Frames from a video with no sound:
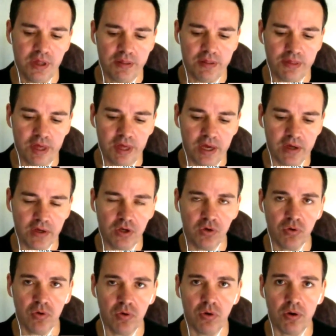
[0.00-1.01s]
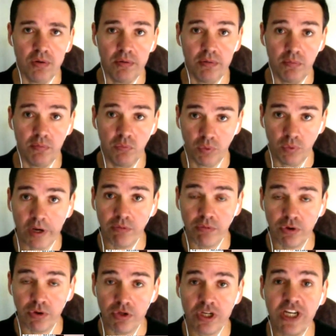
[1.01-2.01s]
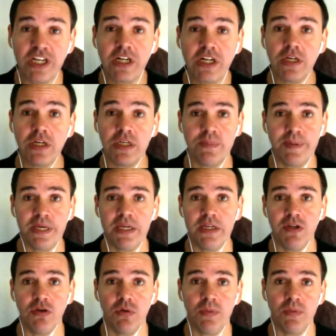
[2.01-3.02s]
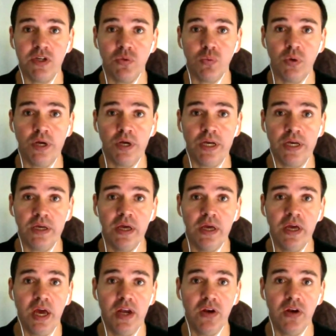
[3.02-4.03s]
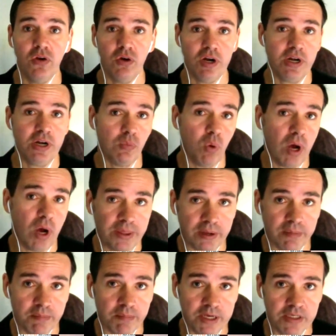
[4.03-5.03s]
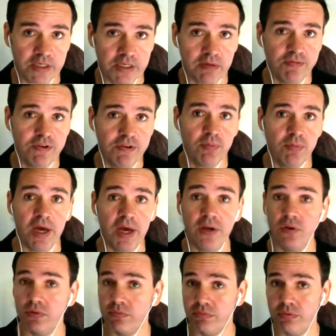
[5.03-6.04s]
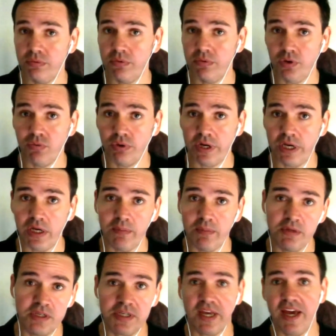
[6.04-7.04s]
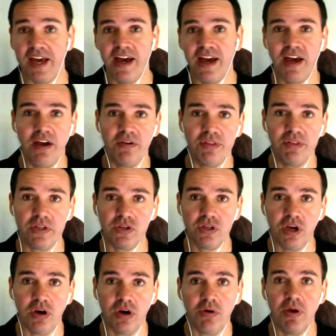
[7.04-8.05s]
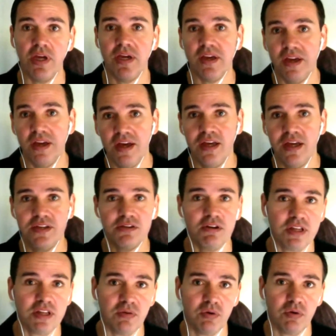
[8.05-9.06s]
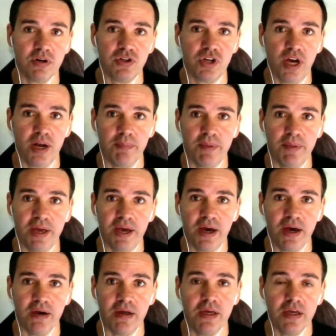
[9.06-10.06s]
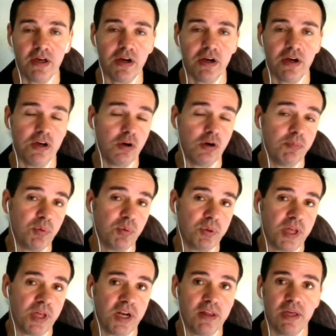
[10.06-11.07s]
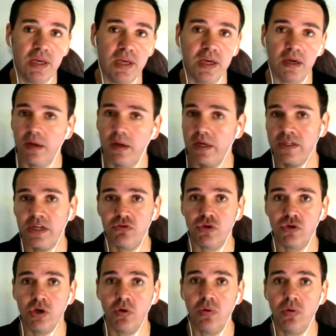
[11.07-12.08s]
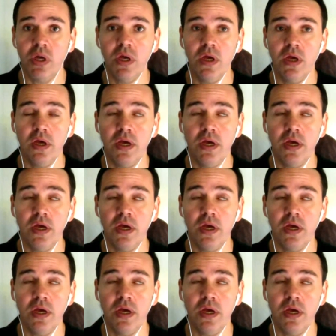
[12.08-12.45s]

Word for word: that you're routinely speaking to him each week, and not in a way that makes him feel bad. You're ringing him to say, hey, how are things going? Is there anything you want to chat about? Can I help you with anything, etc.? So